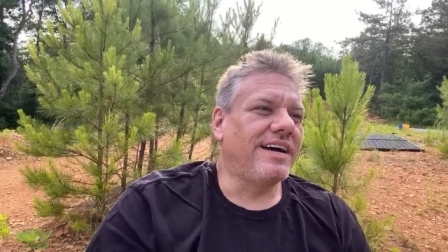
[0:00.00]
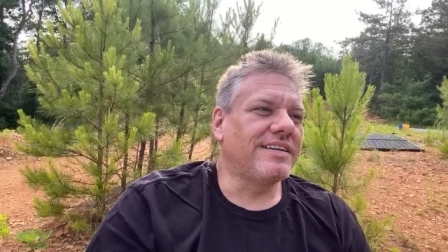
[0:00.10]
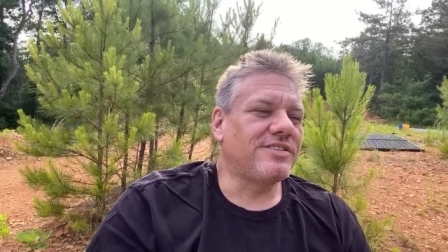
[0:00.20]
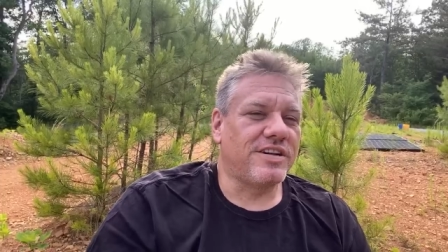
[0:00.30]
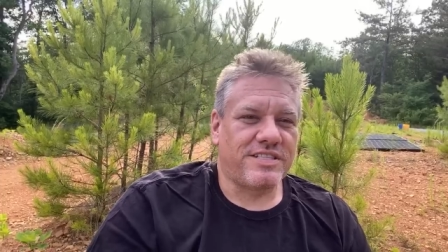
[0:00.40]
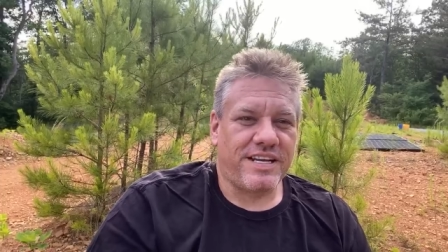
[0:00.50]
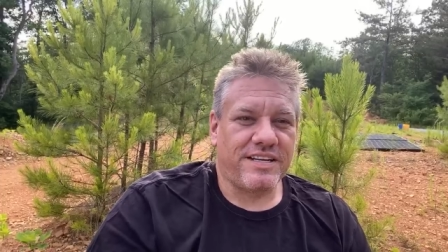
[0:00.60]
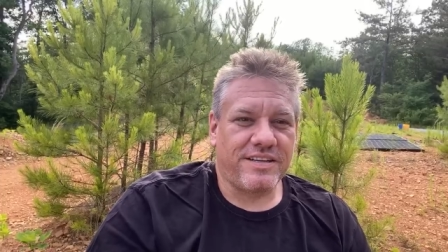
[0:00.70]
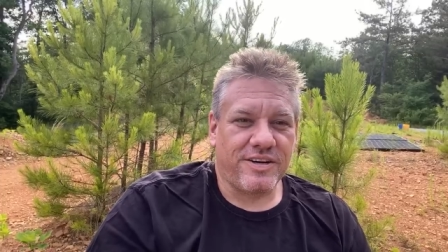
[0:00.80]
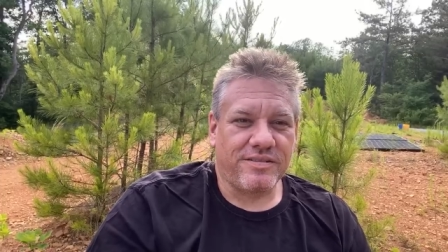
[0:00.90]
So I just had
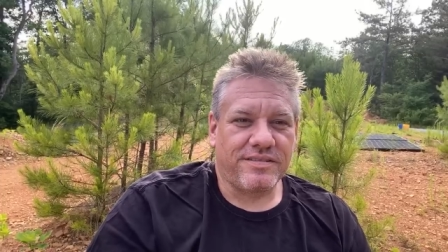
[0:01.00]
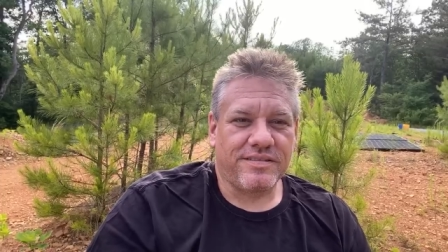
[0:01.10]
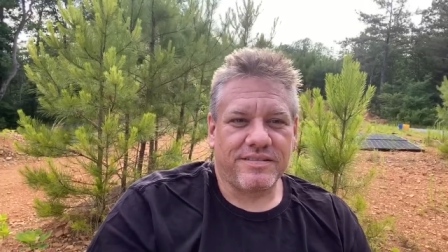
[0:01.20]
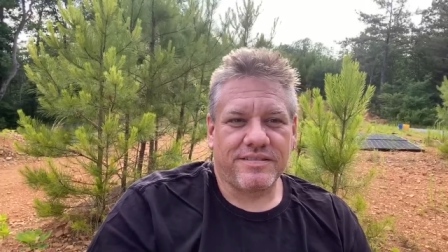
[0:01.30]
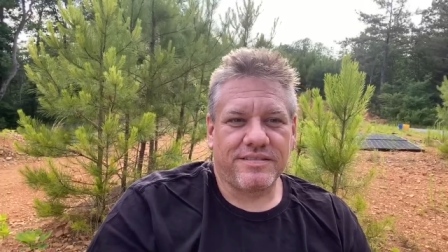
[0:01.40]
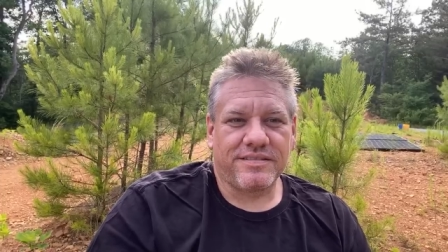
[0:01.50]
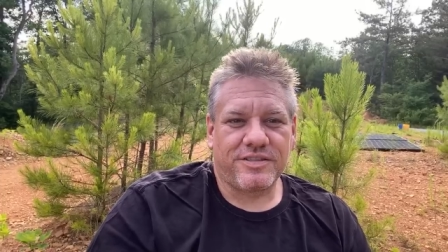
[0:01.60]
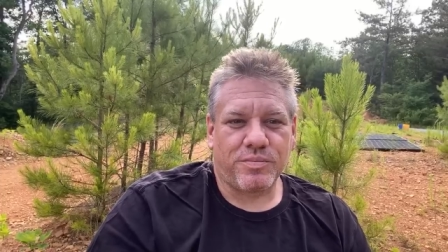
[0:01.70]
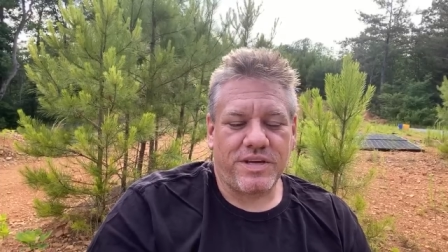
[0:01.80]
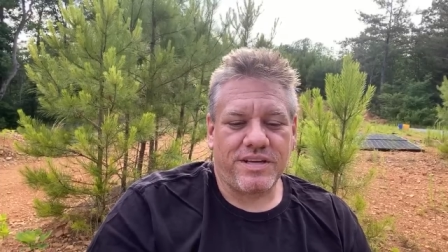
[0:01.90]
to,
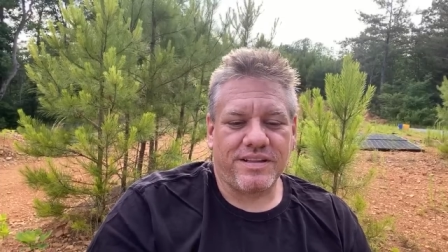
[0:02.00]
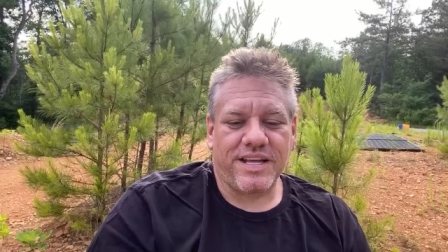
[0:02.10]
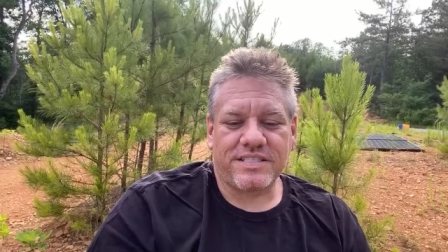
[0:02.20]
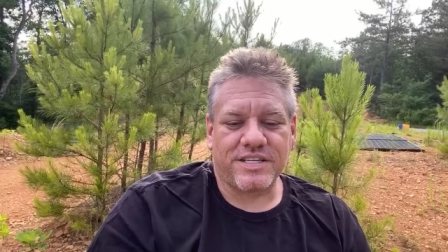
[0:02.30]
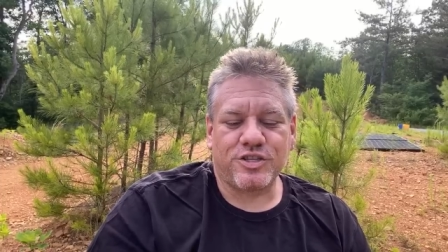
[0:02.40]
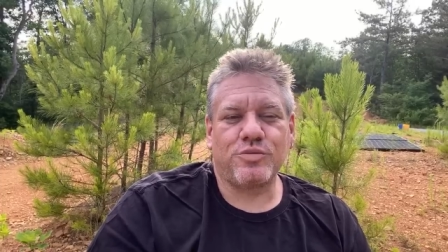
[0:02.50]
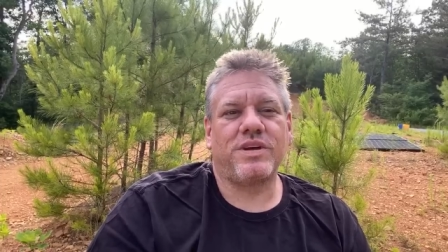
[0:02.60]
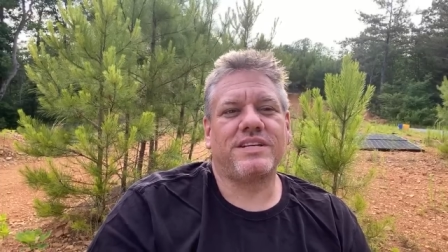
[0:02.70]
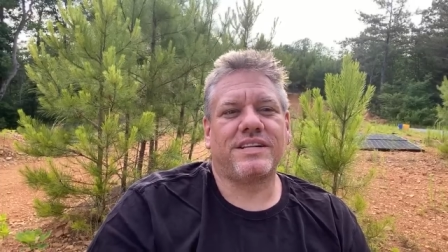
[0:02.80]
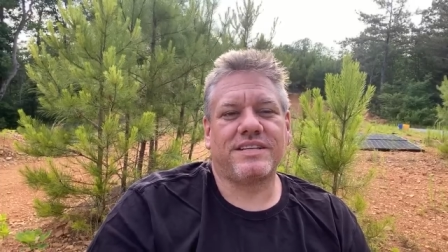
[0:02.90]
took me less than 2
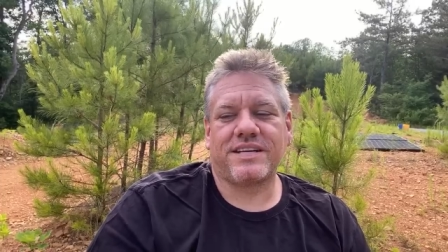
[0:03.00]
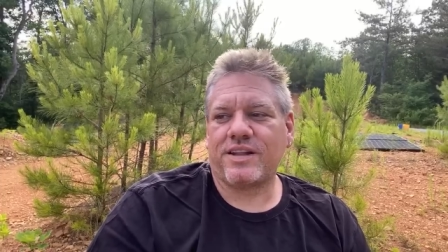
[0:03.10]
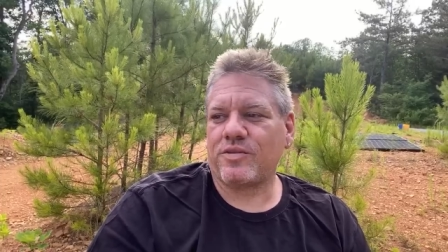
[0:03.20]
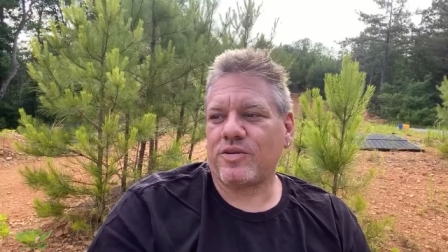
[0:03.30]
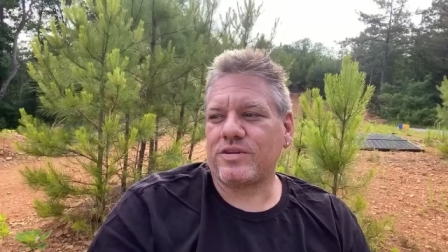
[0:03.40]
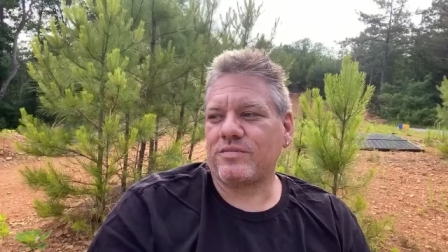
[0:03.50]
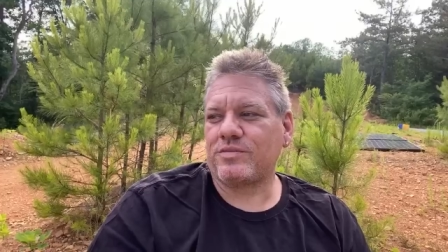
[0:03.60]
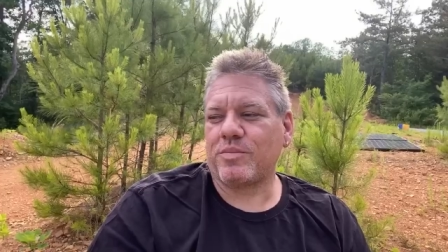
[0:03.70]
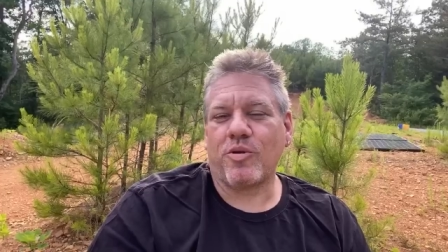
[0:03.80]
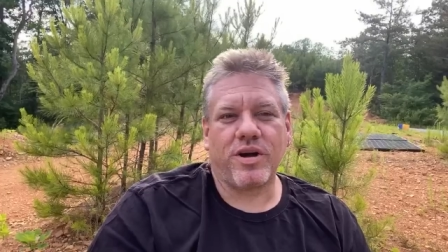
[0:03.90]
minutes on the side of the road
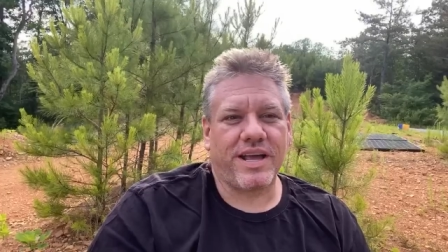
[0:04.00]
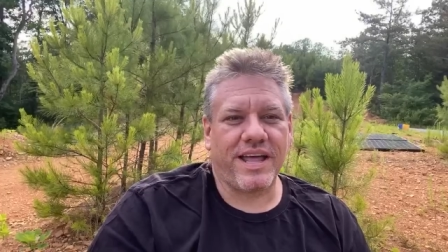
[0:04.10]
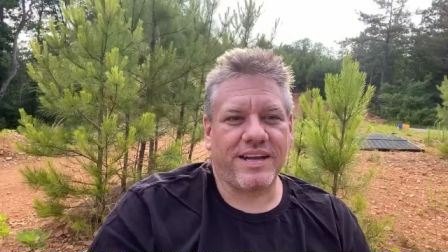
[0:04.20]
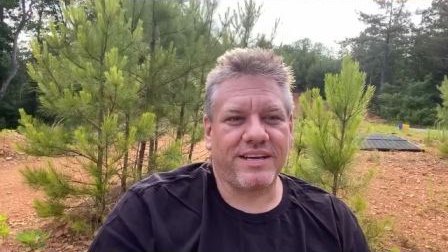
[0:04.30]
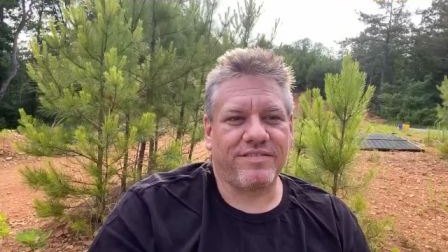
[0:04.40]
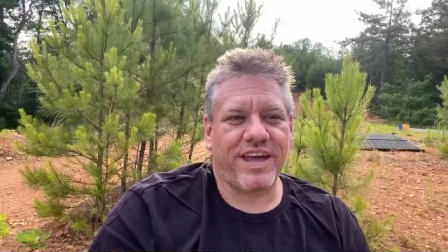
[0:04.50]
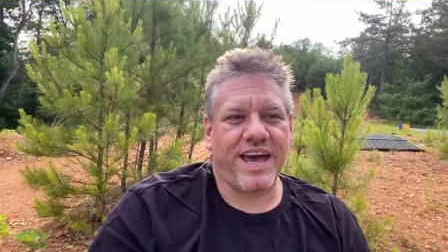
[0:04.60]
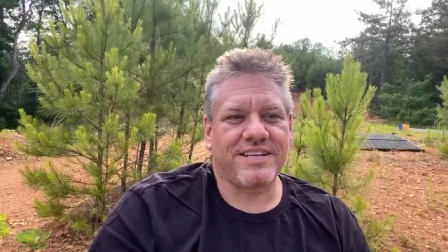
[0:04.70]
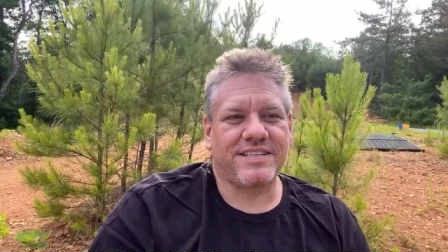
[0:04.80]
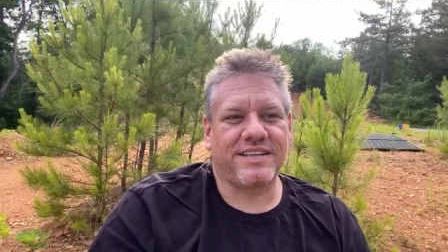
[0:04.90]
to pour a gallon of
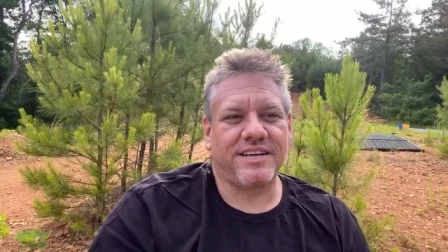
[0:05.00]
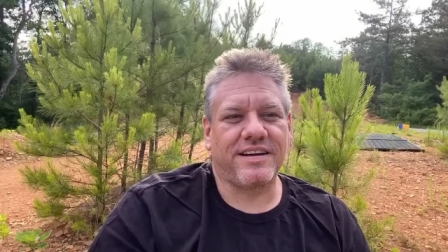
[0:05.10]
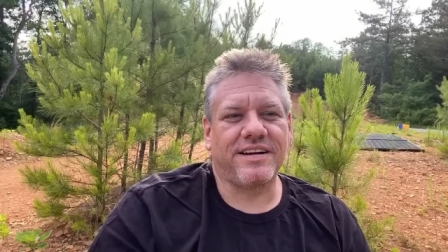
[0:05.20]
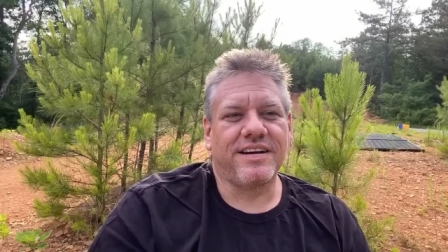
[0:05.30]
gas in there